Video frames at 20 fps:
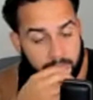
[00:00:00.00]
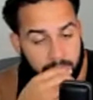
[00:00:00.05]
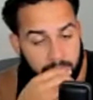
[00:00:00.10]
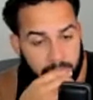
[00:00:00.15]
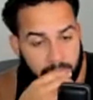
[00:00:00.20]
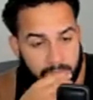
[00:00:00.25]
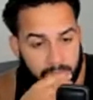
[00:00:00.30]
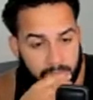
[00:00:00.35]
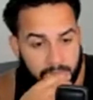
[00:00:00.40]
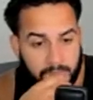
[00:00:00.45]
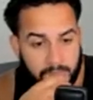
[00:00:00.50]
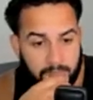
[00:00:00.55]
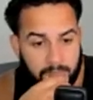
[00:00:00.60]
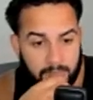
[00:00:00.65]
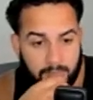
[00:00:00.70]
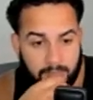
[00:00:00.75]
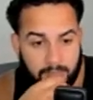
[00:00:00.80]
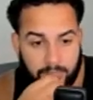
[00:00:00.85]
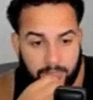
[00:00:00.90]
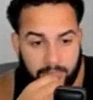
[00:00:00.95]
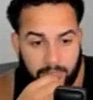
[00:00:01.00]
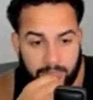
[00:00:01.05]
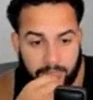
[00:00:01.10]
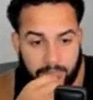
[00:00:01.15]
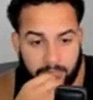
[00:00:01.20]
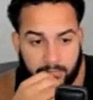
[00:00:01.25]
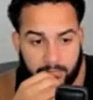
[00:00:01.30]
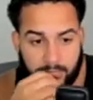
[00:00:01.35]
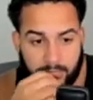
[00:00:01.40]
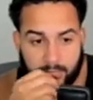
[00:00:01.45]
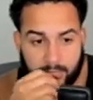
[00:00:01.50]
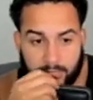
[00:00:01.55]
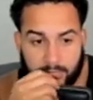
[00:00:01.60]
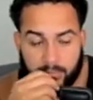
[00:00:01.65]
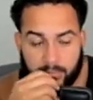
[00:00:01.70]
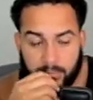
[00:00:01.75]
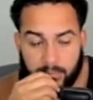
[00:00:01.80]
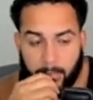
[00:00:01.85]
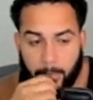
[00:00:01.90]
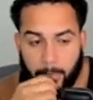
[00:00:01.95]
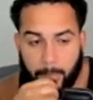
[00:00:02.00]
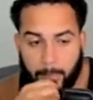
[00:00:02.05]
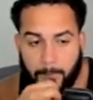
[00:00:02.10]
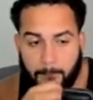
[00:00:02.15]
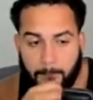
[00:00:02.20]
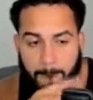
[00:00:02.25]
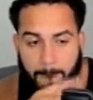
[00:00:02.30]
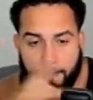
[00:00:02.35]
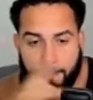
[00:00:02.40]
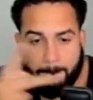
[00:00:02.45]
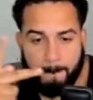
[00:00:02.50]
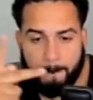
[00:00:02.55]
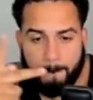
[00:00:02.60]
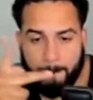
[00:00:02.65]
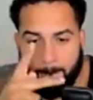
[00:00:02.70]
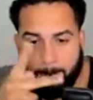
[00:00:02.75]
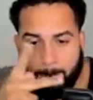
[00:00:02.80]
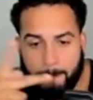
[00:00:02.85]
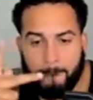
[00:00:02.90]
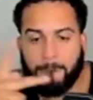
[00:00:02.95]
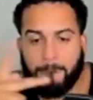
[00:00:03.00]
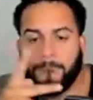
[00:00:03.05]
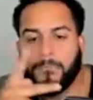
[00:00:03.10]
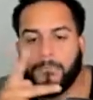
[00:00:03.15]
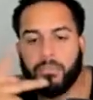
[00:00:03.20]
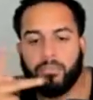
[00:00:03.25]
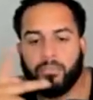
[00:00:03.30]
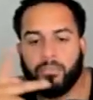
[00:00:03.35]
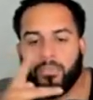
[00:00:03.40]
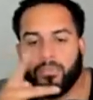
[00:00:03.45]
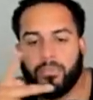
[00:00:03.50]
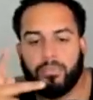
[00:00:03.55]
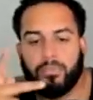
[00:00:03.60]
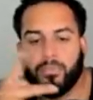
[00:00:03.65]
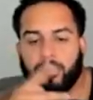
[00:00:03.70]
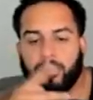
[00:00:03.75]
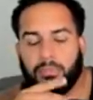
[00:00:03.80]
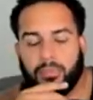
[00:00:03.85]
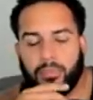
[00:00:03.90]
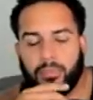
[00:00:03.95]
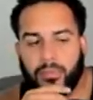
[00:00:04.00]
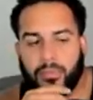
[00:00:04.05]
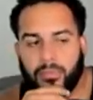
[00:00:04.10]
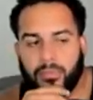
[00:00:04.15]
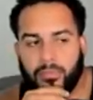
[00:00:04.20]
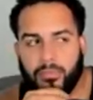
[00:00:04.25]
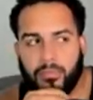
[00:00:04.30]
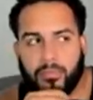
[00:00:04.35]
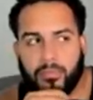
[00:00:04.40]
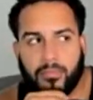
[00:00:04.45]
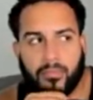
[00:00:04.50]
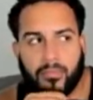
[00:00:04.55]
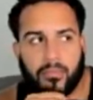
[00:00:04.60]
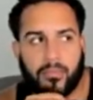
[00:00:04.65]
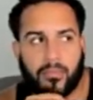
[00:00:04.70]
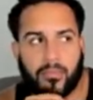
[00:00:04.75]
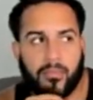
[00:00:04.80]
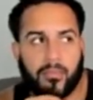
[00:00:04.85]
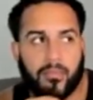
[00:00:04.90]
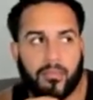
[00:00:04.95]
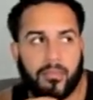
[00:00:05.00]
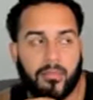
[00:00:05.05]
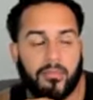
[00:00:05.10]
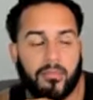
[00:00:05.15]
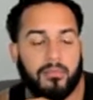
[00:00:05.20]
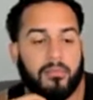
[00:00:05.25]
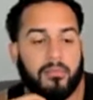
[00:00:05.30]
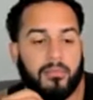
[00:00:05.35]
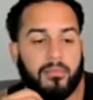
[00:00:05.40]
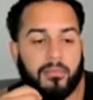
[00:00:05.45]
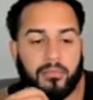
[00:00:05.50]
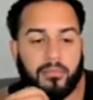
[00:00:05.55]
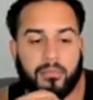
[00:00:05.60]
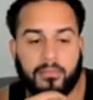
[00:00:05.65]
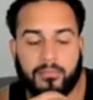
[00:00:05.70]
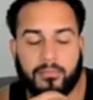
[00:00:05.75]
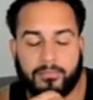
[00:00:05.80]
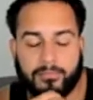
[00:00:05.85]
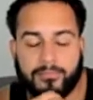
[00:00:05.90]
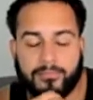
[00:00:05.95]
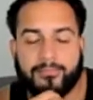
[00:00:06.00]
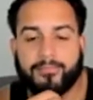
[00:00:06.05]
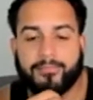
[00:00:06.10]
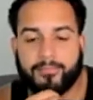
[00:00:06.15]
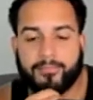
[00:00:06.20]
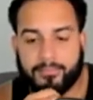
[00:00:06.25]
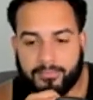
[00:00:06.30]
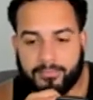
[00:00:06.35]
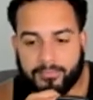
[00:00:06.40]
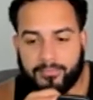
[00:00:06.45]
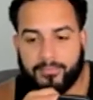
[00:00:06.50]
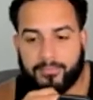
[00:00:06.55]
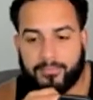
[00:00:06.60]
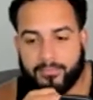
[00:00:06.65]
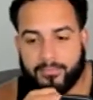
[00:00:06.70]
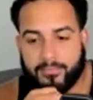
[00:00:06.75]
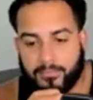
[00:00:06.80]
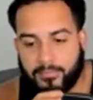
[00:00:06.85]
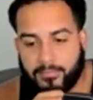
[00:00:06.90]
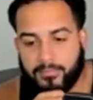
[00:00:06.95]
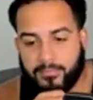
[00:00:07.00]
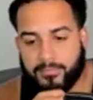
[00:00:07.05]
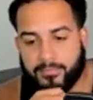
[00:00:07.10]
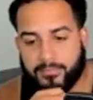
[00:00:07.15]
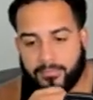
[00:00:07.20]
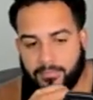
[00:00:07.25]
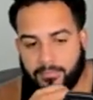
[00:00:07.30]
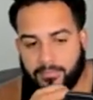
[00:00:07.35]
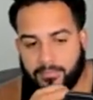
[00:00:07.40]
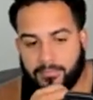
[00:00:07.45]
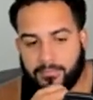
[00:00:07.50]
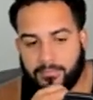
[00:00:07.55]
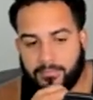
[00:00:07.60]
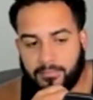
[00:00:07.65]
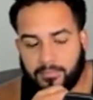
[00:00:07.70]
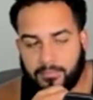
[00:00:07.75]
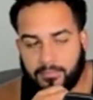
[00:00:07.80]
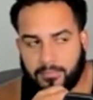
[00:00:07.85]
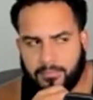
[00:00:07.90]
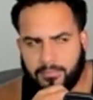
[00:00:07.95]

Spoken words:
(silent)